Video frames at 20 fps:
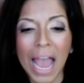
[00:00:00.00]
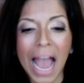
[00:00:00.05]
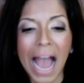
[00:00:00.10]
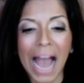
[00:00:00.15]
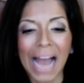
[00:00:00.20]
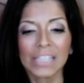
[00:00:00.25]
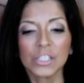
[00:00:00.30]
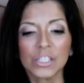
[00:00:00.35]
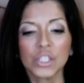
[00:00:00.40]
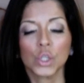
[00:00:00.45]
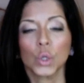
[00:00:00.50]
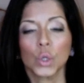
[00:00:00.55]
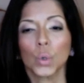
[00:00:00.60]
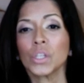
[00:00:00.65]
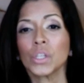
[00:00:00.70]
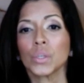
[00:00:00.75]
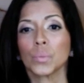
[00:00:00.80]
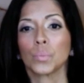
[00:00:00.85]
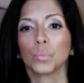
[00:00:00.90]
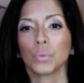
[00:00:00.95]
Ask the Lord
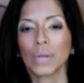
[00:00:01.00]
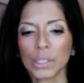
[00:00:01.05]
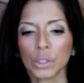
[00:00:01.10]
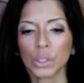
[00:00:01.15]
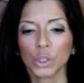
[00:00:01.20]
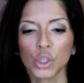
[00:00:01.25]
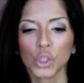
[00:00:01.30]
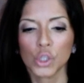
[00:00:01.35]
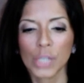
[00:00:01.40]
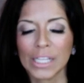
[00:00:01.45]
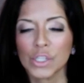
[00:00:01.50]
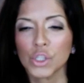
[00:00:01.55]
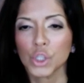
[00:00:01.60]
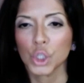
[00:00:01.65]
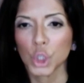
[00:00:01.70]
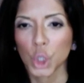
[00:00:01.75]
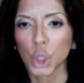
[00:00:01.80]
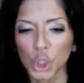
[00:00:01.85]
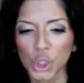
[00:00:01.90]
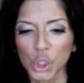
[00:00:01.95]
to break their chains, their
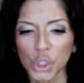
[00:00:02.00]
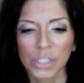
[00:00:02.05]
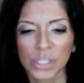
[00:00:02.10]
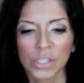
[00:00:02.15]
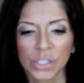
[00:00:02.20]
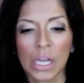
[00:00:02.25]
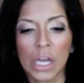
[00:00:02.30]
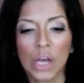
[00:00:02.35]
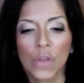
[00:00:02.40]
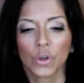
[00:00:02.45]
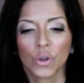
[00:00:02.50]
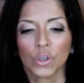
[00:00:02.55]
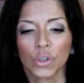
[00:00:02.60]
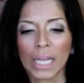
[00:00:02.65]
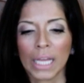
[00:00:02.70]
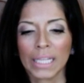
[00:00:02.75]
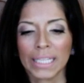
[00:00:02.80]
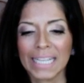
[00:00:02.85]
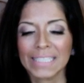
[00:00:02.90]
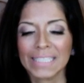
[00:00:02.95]
curses, their,
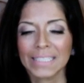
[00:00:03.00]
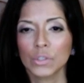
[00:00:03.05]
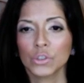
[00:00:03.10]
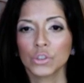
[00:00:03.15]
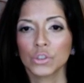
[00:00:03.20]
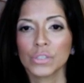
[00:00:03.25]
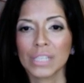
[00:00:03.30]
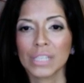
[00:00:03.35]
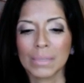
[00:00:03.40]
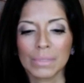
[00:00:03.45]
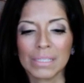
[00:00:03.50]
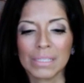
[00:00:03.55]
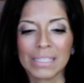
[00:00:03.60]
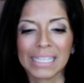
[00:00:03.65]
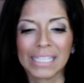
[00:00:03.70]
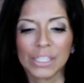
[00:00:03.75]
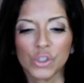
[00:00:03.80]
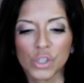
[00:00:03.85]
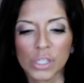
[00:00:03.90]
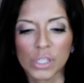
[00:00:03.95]
and cast out their demons
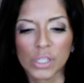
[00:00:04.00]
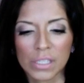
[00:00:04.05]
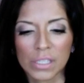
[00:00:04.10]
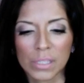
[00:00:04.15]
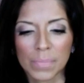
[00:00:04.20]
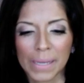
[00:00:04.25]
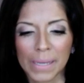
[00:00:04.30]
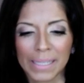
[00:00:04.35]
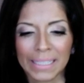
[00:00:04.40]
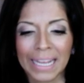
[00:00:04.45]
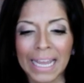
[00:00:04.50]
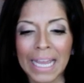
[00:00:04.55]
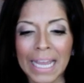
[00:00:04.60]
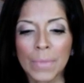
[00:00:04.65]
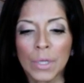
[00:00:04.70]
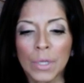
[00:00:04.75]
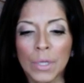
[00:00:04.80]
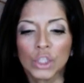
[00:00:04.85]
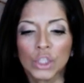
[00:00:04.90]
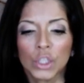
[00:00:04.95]
in Jesus' mighty name.
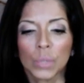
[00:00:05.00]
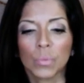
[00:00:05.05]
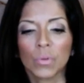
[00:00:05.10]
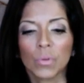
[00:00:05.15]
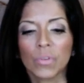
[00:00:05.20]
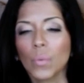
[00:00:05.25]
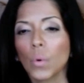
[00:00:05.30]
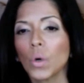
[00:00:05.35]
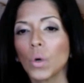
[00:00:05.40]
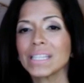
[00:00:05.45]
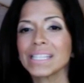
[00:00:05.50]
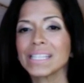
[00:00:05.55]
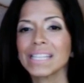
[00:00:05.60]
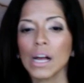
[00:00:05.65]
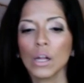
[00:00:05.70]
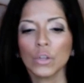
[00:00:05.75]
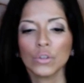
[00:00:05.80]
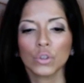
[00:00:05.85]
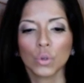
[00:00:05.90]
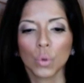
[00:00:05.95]
Number four,
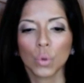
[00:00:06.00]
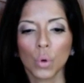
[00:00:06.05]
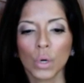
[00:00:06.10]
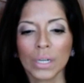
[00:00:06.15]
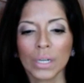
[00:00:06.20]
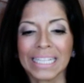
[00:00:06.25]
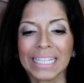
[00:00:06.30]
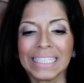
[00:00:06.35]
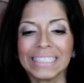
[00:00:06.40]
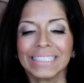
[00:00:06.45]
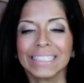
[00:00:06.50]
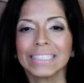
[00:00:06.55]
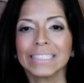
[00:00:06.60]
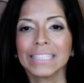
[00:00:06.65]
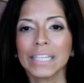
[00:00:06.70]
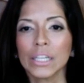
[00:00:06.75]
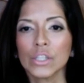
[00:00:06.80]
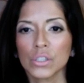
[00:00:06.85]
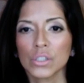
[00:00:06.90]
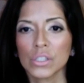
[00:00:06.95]
tell the Lord to
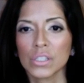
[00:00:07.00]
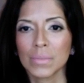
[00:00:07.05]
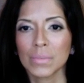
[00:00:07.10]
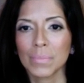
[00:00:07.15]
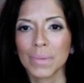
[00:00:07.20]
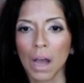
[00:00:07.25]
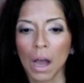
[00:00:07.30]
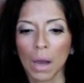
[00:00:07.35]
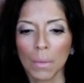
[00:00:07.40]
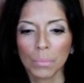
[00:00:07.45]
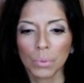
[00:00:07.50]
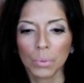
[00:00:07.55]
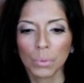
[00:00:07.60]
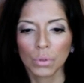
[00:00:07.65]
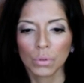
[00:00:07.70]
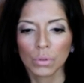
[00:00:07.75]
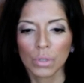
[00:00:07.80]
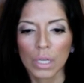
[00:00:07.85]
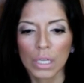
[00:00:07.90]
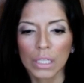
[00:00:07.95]
teach us to be
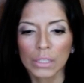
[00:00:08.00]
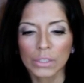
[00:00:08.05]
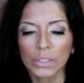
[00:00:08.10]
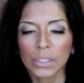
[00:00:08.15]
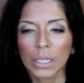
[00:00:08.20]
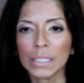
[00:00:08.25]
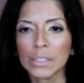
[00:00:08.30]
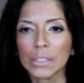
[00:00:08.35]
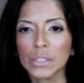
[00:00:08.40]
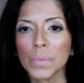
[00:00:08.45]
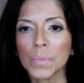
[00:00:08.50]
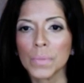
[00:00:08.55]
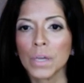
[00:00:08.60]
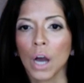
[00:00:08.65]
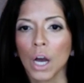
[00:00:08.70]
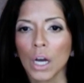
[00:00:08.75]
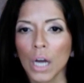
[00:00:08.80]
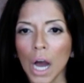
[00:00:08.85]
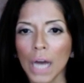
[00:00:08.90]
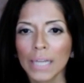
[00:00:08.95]
humble to, and to be
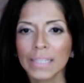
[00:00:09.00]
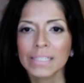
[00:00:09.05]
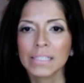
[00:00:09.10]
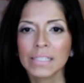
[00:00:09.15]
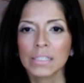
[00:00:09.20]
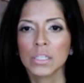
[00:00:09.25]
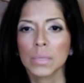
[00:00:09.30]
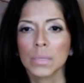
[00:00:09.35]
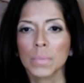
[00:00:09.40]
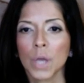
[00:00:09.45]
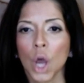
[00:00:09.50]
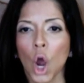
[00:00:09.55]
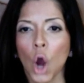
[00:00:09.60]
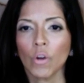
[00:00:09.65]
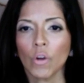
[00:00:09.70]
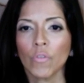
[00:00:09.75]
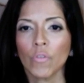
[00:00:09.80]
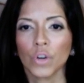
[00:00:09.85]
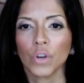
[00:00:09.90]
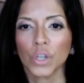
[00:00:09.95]
honest and to be
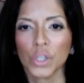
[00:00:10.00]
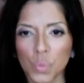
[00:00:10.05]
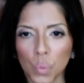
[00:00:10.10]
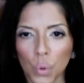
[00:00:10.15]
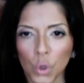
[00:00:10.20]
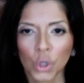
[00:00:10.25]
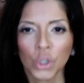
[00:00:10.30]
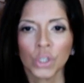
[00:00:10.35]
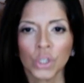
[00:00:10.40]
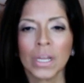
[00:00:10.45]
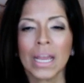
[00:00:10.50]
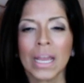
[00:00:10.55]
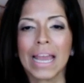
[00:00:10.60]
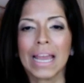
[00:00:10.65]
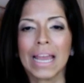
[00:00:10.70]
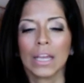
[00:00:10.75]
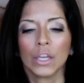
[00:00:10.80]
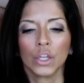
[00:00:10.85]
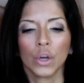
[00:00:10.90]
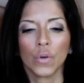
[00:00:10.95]
hungry for His Word,
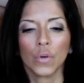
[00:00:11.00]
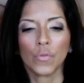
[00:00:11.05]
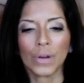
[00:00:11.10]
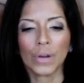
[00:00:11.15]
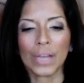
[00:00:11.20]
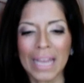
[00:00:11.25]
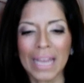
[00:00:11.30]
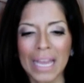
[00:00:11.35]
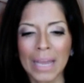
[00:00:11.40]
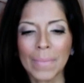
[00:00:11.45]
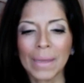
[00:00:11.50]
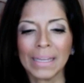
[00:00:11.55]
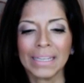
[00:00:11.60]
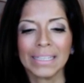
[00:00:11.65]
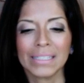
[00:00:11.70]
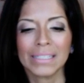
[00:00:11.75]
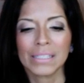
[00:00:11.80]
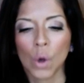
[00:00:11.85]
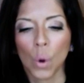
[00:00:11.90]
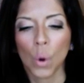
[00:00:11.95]
you know, for Him and
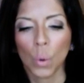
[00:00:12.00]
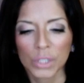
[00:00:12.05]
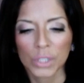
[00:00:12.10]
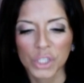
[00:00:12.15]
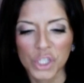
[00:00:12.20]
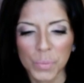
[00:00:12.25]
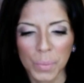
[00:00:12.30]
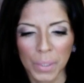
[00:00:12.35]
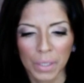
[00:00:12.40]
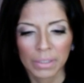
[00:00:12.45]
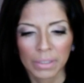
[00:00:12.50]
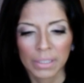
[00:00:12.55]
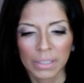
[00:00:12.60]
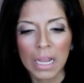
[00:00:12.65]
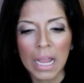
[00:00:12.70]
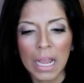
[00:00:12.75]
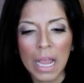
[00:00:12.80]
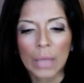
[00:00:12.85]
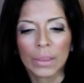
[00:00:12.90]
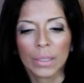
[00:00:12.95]
His Holy Spirit.
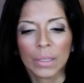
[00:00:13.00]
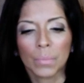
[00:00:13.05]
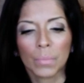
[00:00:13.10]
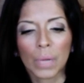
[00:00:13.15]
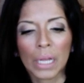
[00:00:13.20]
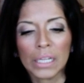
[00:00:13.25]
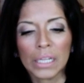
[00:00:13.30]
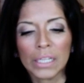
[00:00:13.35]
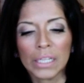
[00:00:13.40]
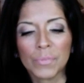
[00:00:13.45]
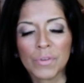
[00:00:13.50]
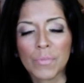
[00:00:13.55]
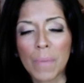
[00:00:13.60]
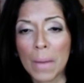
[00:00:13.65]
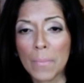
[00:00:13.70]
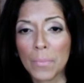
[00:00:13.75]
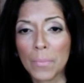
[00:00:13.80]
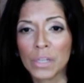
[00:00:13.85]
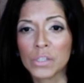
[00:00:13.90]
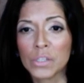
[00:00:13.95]
And, and, and
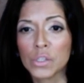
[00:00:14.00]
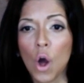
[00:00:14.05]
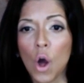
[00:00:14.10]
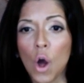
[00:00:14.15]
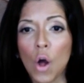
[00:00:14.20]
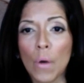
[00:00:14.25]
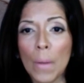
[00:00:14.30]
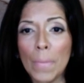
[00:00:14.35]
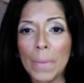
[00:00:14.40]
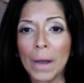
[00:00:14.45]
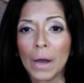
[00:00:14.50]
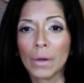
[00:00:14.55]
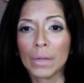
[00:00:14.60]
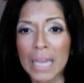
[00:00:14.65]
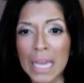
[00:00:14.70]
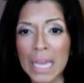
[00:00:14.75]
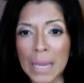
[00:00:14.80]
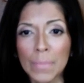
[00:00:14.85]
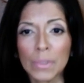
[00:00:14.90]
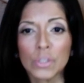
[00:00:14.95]
remember, it's all about
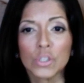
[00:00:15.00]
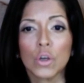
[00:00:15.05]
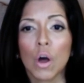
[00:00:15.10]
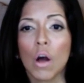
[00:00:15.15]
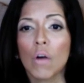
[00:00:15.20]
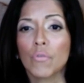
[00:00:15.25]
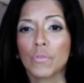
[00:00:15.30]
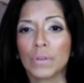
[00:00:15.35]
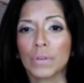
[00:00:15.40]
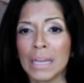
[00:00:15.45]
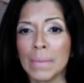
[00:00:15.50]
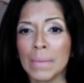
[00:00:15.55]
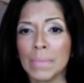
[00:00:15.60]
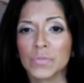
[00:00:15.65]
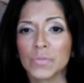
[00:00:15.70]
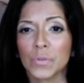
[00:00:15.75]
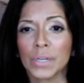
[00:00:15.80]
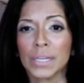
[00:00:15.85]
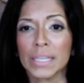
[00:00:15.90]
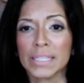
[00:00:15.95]
Him. It's all for Him. It's
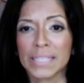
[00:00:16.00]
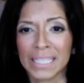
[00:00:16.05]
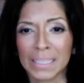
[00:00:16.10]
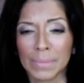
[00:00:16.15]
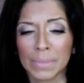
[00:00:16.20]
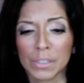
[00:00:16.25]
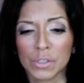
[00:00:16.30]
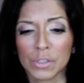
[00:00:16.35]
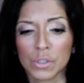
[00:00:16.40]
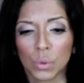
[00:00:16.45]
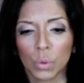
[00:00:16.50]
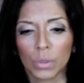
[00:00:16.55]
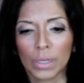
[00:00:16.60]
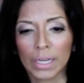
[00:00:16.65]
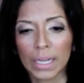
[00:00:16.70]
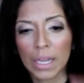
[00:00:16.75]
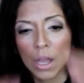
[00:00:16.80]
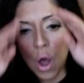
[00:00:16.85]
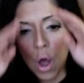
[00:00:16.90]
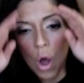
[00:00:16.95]
for His kingdom and His
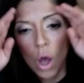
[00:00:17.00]
glory.